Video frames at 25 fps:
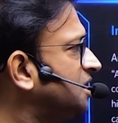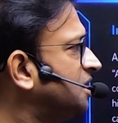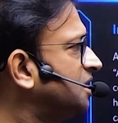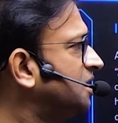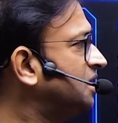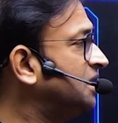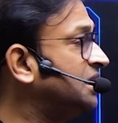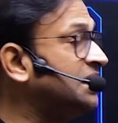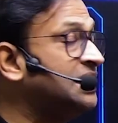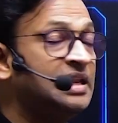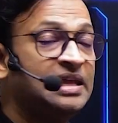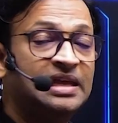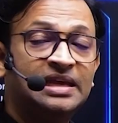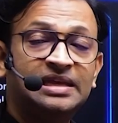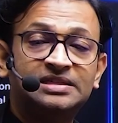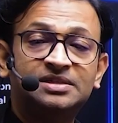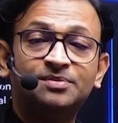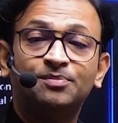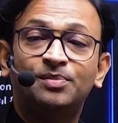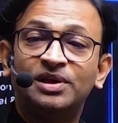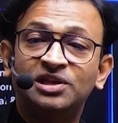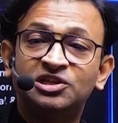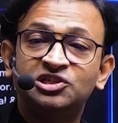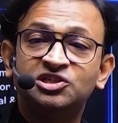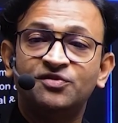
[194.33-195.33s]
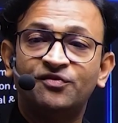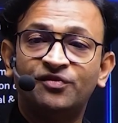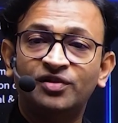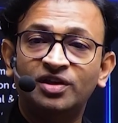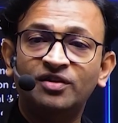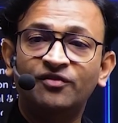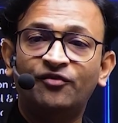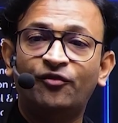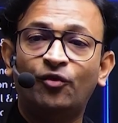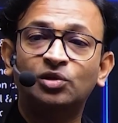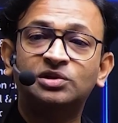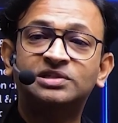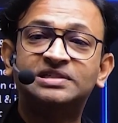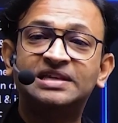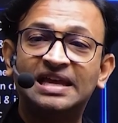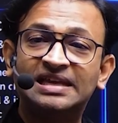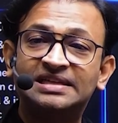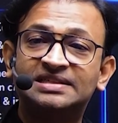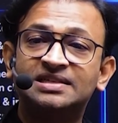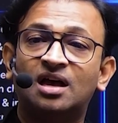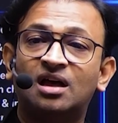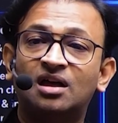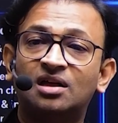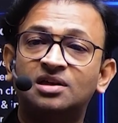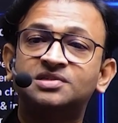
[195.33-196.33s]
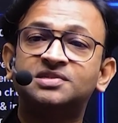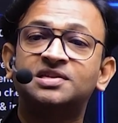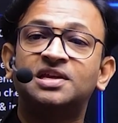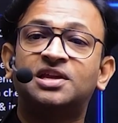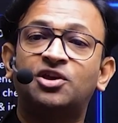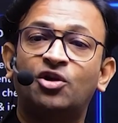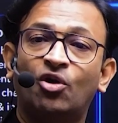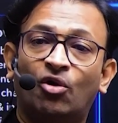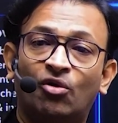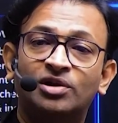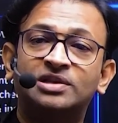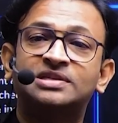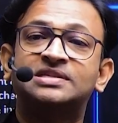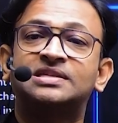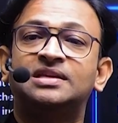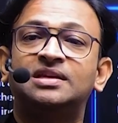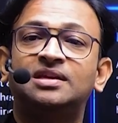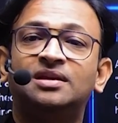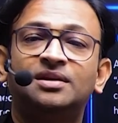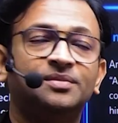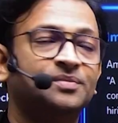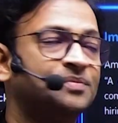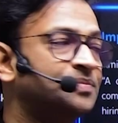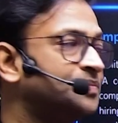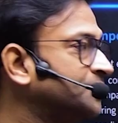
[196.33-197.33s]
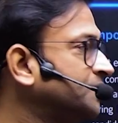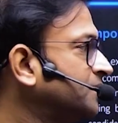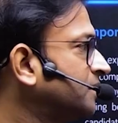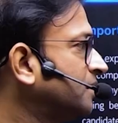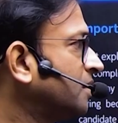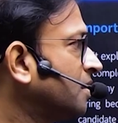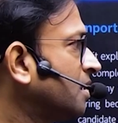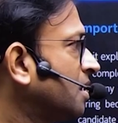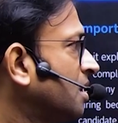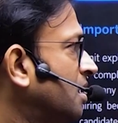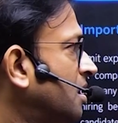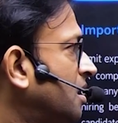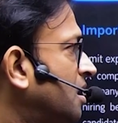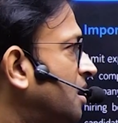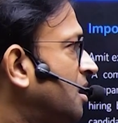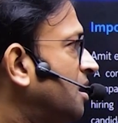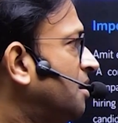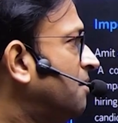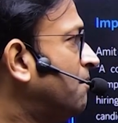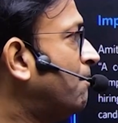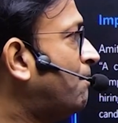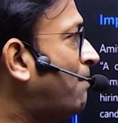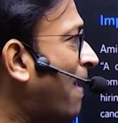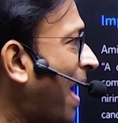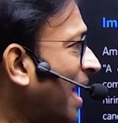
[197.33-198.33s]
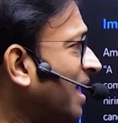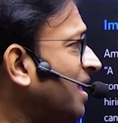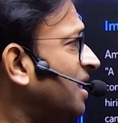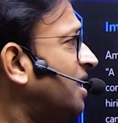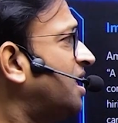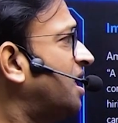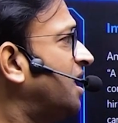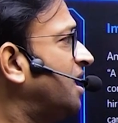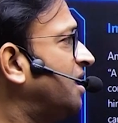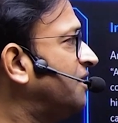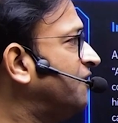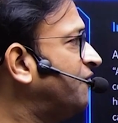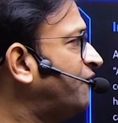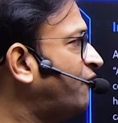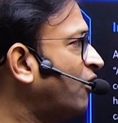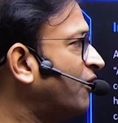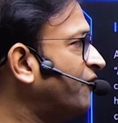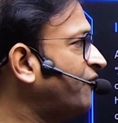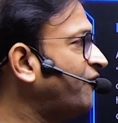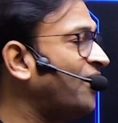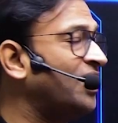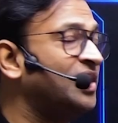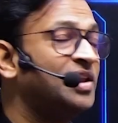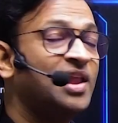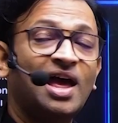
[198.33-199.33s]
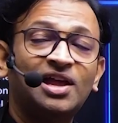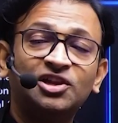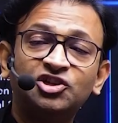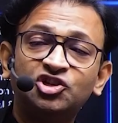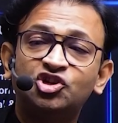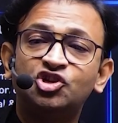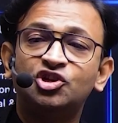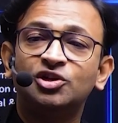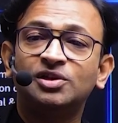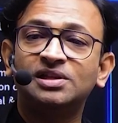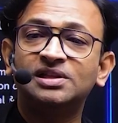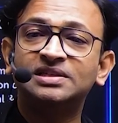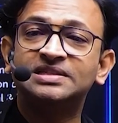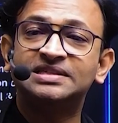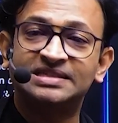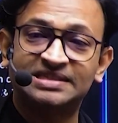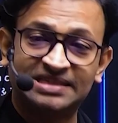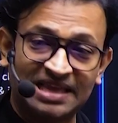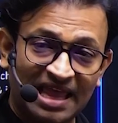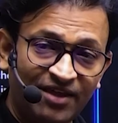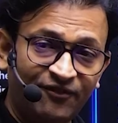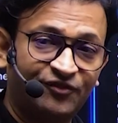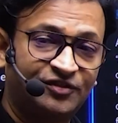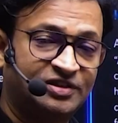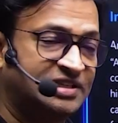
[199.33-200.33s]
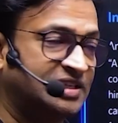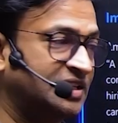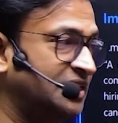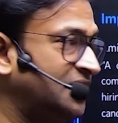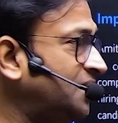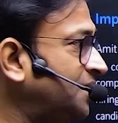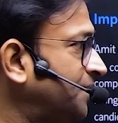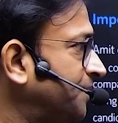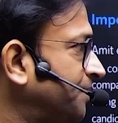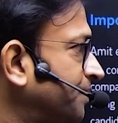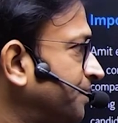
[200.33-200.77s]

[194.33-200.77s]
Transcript: need BGV for data security, banking for financial safety,